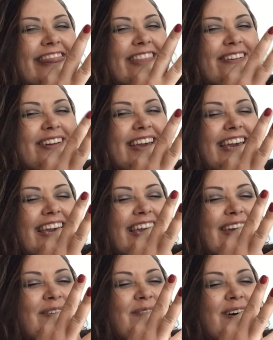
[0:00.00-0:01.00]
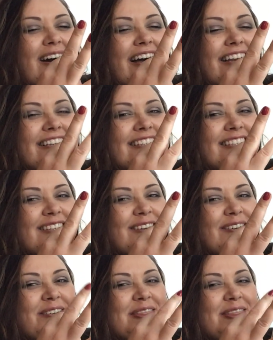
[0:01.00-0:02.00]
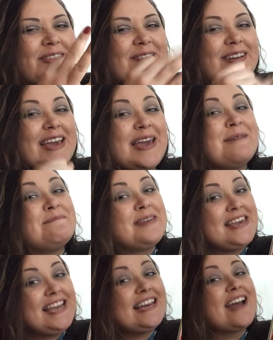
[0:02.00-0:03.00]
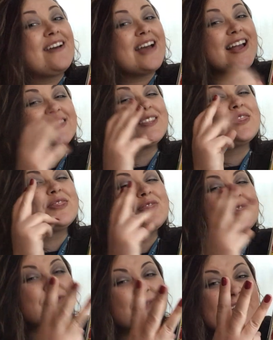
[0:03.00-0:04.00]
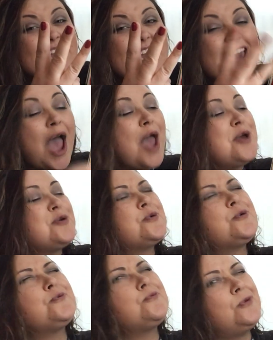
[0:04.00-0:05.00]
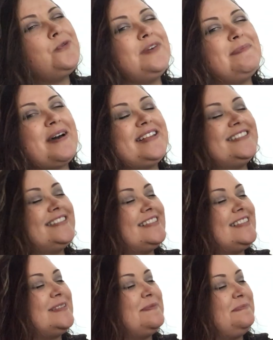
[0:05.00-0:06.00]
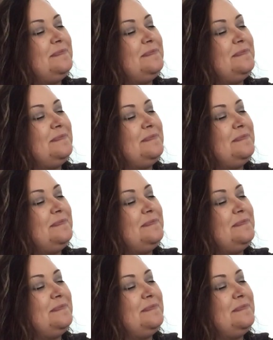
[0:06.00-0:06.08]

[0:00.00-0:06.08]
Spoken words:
3. 1, 2, 3. Pete now has 3 groovy buttons.